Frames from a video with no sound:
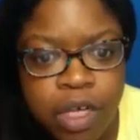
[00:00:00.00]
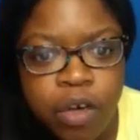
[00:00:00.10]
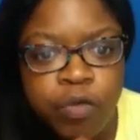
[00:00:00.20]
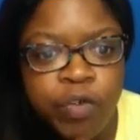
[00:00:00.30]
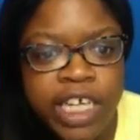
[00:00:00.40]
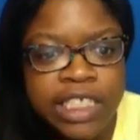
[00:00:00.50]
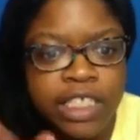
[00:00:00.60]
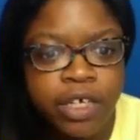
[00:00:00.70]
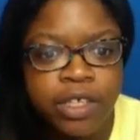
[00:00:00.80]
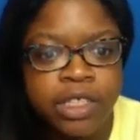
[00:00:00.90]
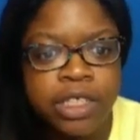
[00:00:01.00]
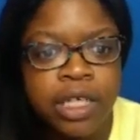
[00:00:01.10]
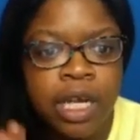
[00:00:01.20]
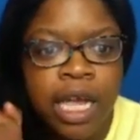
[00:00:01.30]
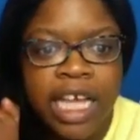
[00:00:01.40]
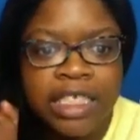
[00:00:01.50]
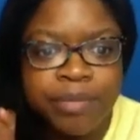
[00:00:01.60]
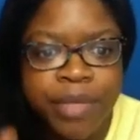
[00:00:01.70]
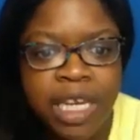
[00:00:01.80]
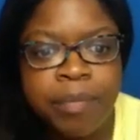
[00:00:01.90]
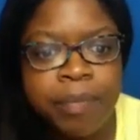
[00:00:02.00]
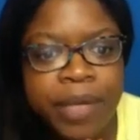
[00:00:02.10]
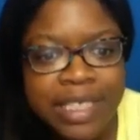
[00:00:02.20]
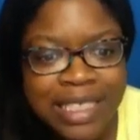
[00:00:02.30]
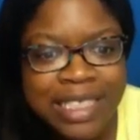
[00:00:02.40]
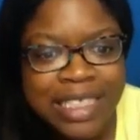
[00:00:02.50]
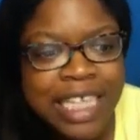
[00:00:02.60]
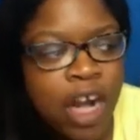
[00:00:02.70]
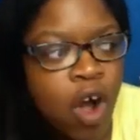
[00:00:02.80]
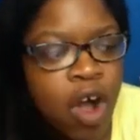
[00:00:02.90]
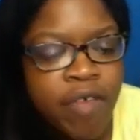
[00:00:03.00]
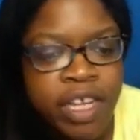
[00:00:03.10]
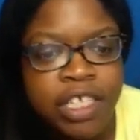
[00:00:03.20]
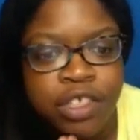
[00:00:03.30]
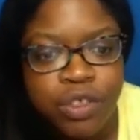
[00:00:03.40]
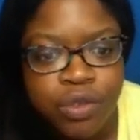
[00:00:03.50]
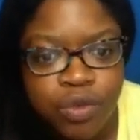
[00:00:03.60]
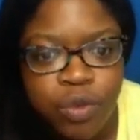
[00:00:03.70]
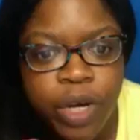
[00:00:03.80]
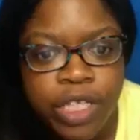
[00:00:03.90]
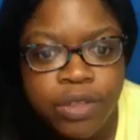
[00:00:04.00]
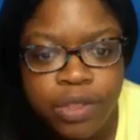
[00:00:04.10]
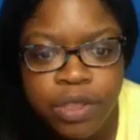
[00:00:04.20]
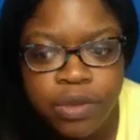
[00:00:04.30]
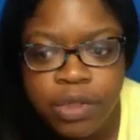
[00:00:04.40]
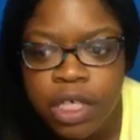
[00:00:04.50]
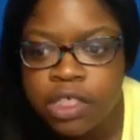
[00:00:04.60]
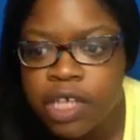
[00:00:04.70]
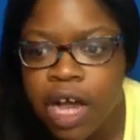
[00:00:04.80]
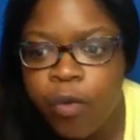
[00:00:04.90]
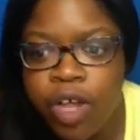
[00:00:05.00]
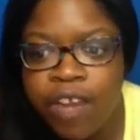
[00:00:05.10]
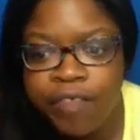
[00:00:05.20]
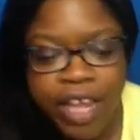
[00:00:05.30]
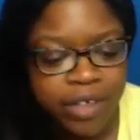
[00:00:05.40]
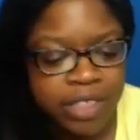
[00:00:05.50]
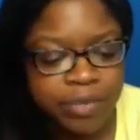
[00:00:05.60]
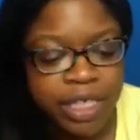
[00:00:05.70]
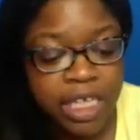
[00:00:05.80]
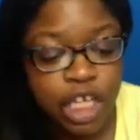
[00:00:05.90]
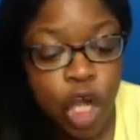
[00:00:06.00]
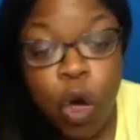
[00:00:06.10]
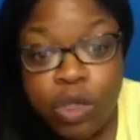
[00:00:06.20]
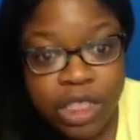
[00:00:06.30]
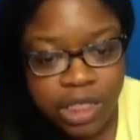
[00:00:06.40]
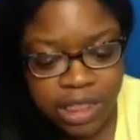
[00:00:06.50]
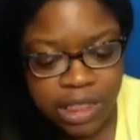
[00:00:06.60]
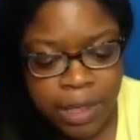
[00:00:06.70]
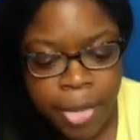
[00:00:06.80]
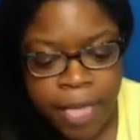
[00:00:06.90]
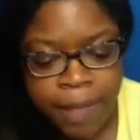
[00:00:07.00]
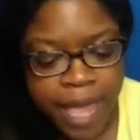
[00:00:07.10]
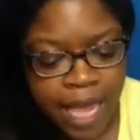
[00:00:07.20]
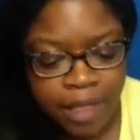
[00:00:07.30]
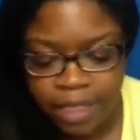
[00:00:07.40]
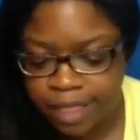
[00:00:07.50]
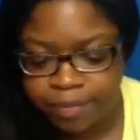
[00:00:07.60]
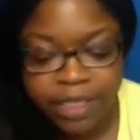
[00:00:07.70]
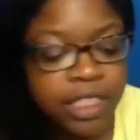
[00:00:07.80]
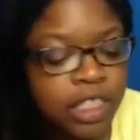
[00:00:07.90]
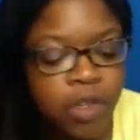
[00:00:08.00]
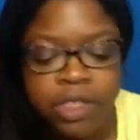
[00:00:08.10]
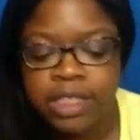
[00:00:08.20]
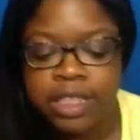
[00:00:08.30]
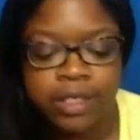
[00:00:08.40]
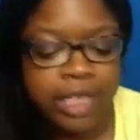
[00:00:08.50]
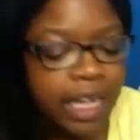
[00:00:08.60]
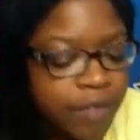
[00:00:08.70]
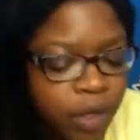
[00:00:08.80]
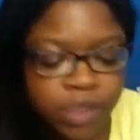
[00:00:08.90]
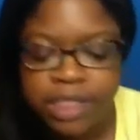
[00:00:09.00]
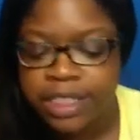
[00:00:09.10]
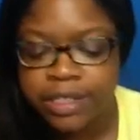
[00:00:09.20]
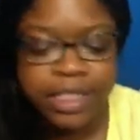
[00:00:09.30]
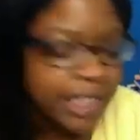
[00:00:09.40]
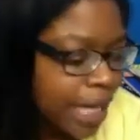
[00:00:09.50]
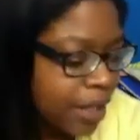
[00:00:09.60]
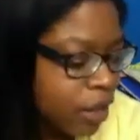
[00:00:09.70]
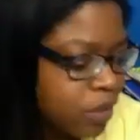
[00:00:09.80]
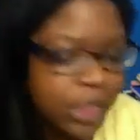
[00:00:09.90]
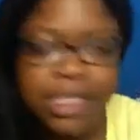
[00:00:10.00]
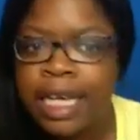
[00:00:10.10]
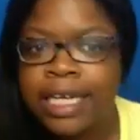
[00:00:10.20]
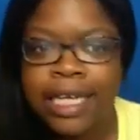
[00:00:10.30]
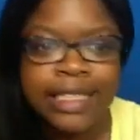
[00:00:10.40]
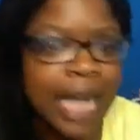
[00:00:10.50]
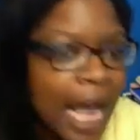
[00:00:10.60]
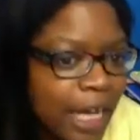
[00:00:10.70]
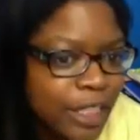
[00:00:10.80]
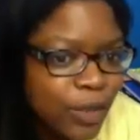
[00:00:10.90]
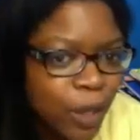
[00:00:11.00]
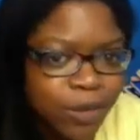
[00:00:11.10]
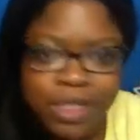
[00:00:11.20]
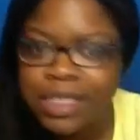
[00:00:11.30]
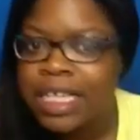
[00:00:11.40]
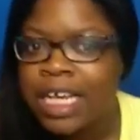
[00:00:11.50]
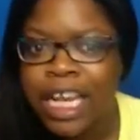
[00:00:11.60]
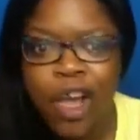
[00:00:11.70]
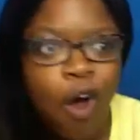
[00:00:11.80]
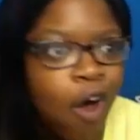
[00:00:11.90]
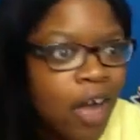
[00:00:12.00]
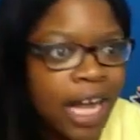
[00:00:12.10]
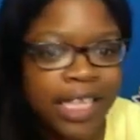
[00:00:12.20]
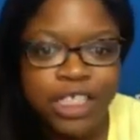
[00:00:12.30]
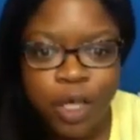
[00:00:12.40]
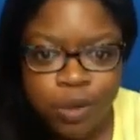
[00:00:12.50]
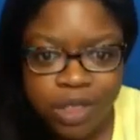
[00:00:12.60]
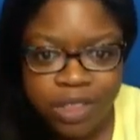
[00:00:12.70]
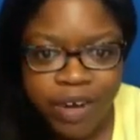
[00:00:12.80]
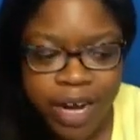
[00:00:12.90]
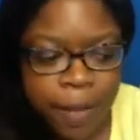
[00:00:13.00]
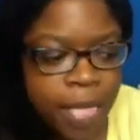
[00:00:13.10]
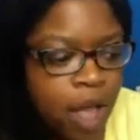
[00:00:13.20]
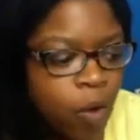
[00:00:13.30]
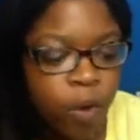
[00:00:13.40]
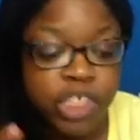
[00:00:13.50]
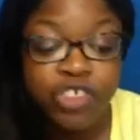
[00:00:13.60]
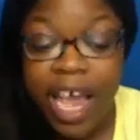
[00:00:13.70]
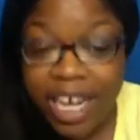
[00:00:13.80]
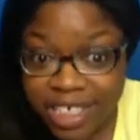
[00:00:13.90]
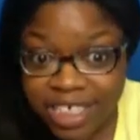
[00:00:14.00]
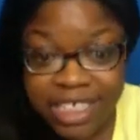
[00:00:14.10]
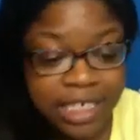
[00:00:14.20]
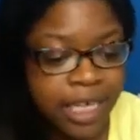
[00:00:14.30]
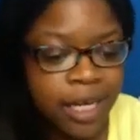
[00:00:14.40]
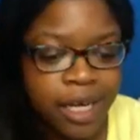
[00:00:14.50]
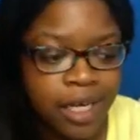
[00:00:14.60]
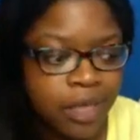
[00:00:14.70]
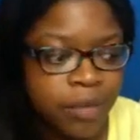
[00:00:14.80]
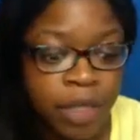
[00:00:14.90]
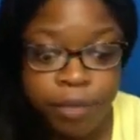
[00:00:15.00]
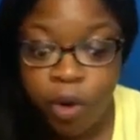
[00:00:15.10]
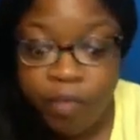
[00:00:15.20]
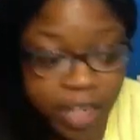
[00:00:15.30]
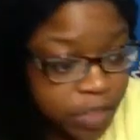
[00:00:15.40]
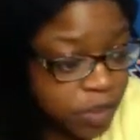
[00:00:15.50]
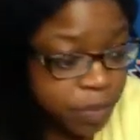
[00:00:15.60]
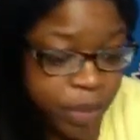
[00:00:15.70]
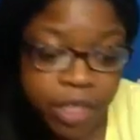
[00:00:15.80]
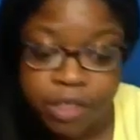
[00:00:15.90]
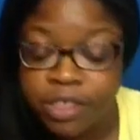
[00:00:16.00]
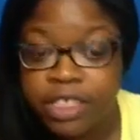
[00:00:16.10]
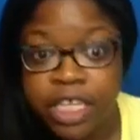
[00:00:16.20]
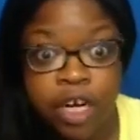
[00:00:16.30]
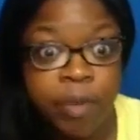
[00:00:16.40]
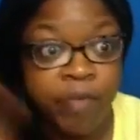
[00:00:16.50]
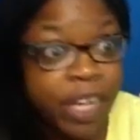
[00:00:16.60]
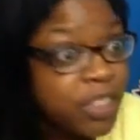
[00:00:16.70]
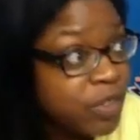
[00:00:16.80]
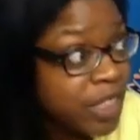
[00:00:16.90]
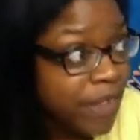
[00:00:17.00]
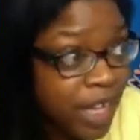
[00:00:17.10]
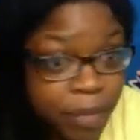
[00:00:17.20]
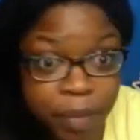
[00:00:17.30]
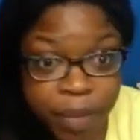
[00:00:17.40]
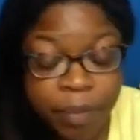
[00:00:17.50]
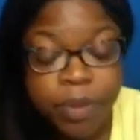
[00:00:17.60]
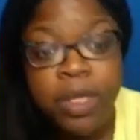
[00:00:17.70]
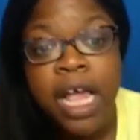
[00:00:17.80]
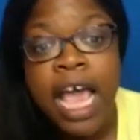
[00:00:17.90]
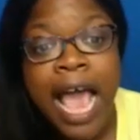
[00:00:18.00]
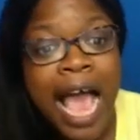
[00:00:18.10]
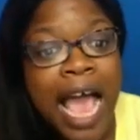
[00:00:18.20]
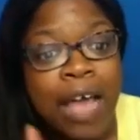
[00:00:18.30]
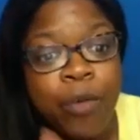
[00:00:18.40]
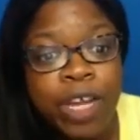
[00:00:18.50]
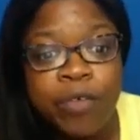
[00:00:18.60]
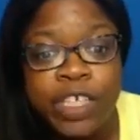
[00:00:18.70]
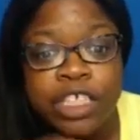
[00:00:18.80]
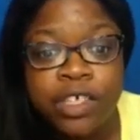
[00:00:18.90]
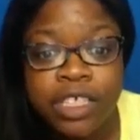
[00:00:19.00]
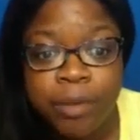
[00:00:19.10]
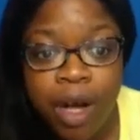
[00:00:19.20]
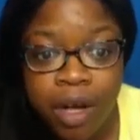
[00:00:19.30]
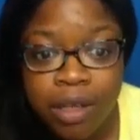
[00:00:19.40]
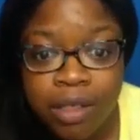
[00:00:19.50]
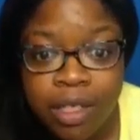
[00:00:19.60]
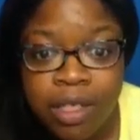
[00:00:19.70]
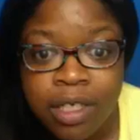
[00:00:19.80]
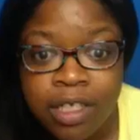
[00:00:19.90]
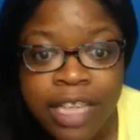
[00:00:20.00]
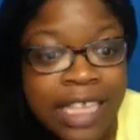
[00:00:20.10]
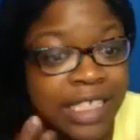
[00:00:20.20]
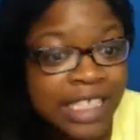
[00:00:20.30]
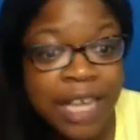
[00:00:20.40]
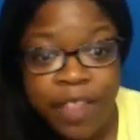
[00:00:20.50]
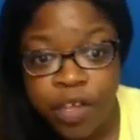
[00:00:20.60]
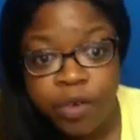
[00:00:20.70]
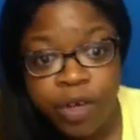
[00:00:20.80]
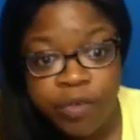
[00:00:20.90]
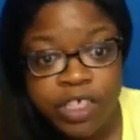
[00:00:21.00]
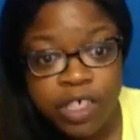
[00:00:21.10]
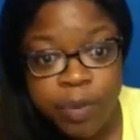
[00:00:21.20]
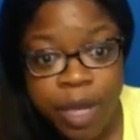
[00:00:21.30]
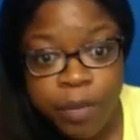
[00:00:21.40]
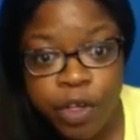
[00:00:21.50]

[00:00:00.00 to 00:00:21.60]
Research as many businesses that already do what you do. So I went and found as many coaches that they business coaches, they're life coaches, they're this kind of coaches, they side hustle coaches, they all kinds of coaches, right? Or strategists, motivational speakers, they're professional development people. I went and researched them all. That's the same thing you do in a research paper.